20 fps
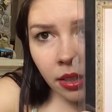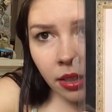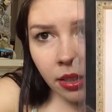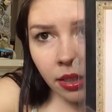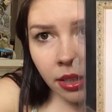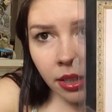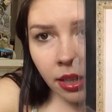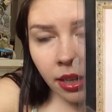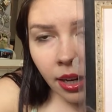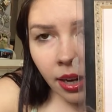
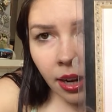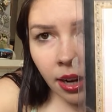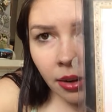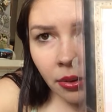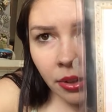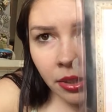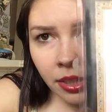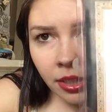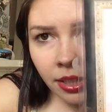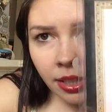Yeah, I
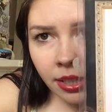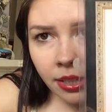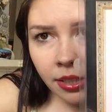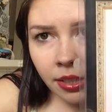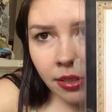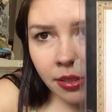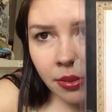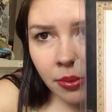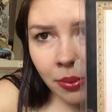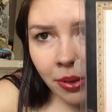really like
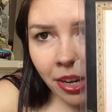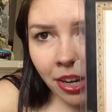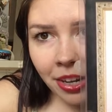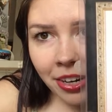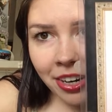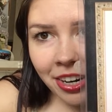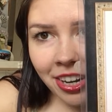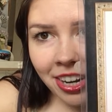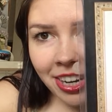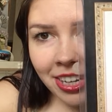this one.